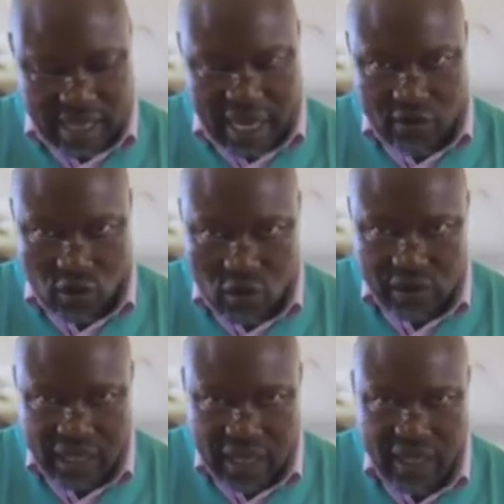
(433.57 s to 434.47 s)
and
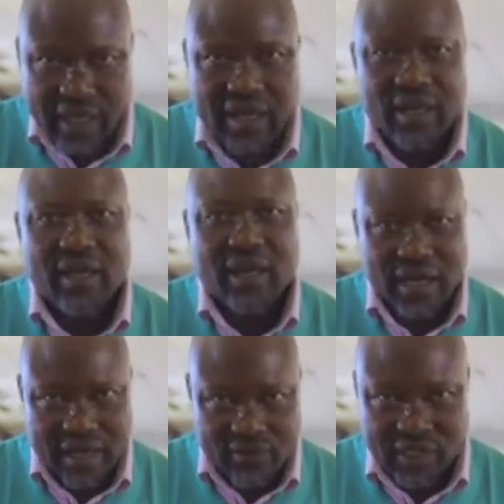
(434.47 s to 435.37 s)
on the
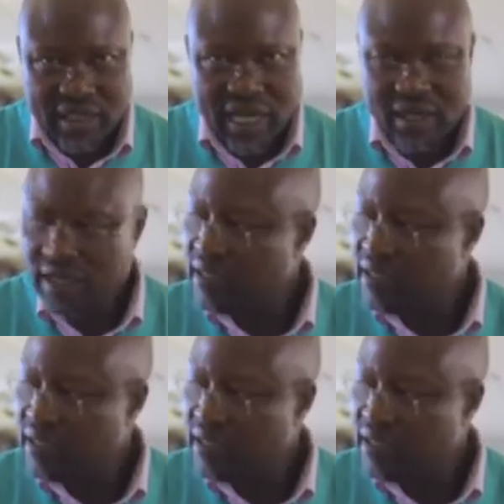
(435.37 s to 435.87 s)
left side.